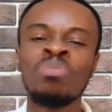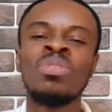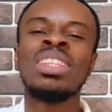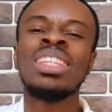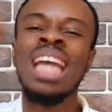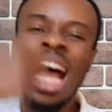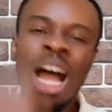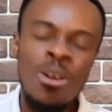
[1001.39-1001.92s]

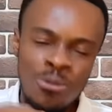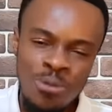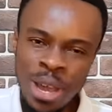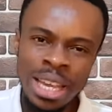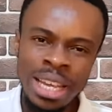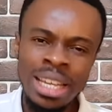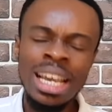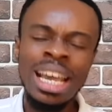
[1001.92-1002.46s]
Na
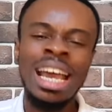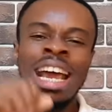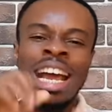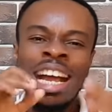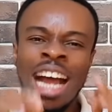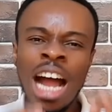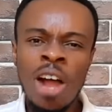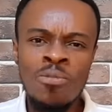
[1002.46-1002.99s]
fei
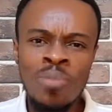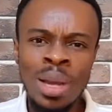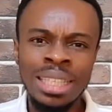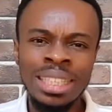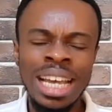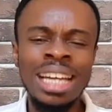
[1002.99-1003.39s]
government